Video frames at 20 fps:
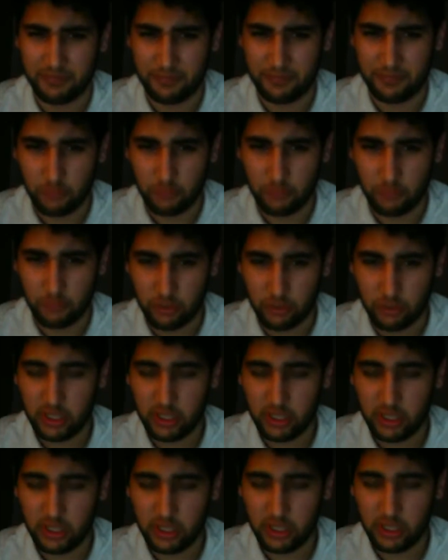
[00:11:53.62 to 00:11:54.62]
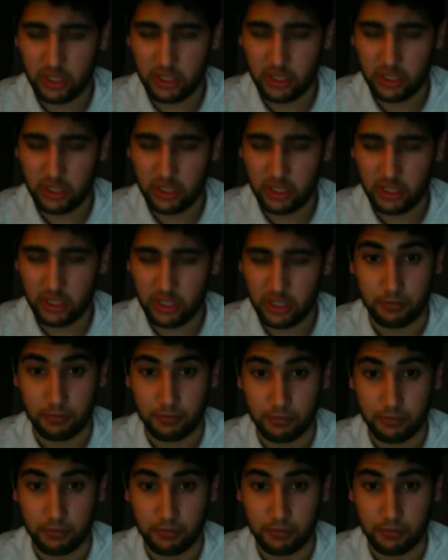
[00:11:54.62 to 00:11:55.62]
really good
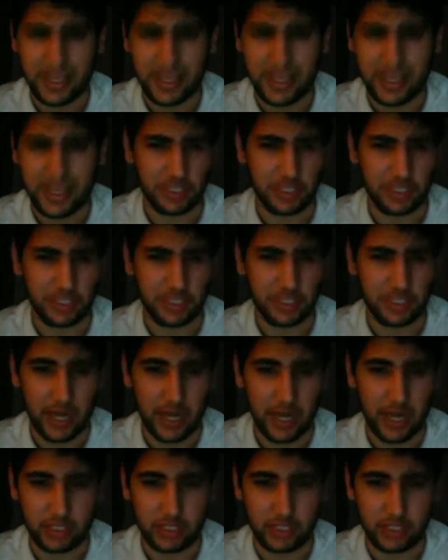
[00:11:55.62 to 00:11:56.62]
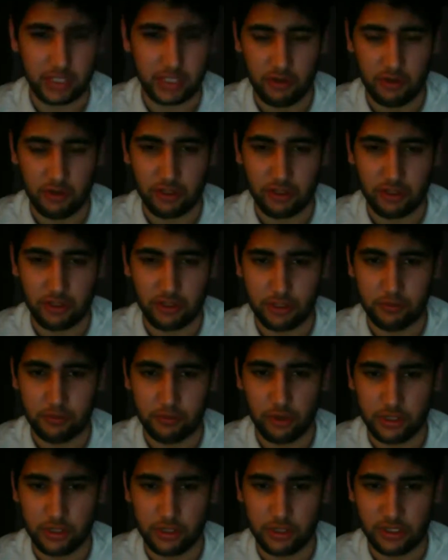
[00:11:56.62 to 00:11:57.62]
voice actor. Actually, I want to do
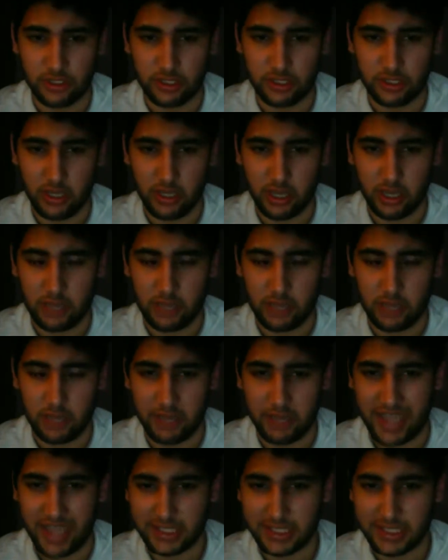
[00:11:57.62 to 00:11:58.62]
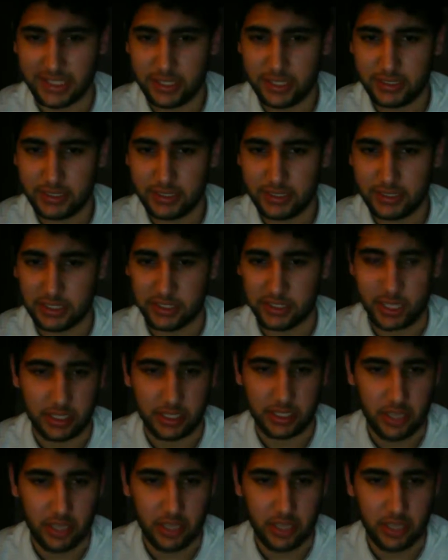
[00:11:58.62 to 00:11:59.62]
voice acting, just like
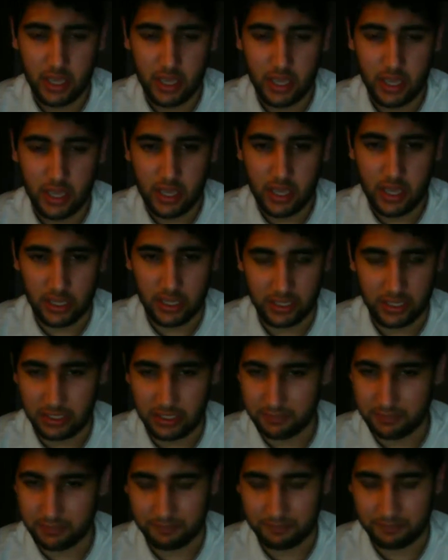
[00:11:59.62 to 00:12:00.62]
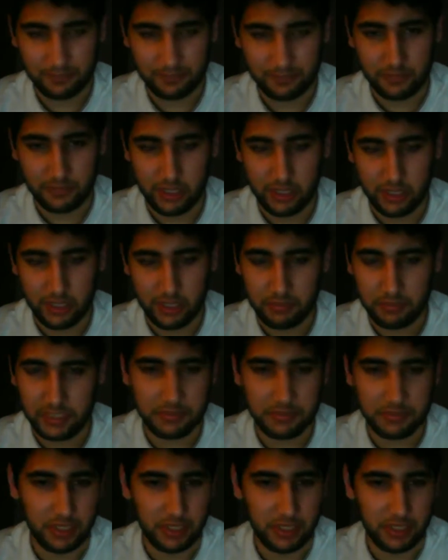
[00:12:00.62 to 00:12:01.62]
any in biz
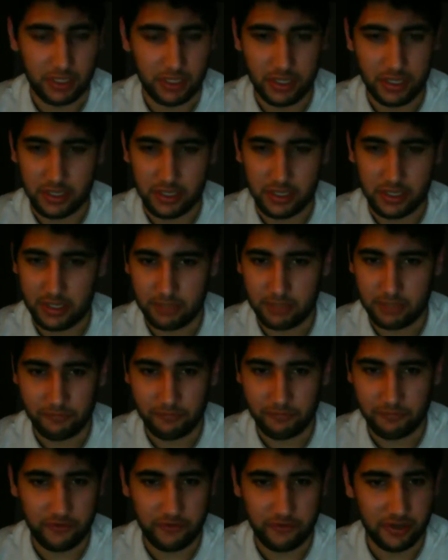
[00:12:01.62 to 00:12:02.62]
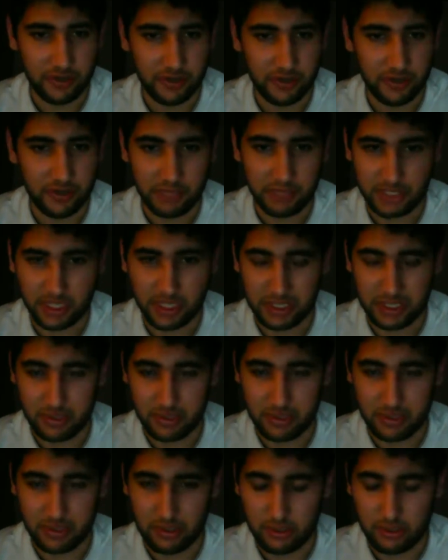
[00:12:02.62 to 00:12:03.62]
media,
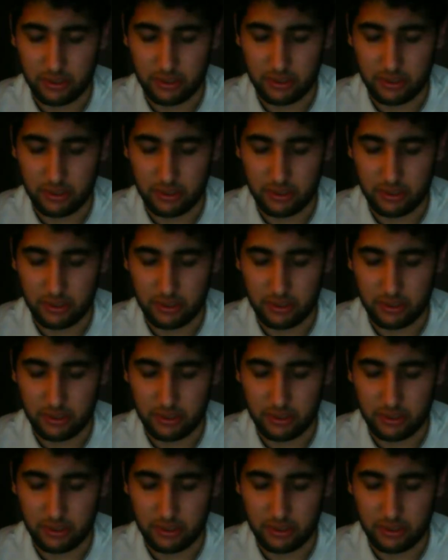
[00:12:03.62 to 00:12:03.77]
Funimation,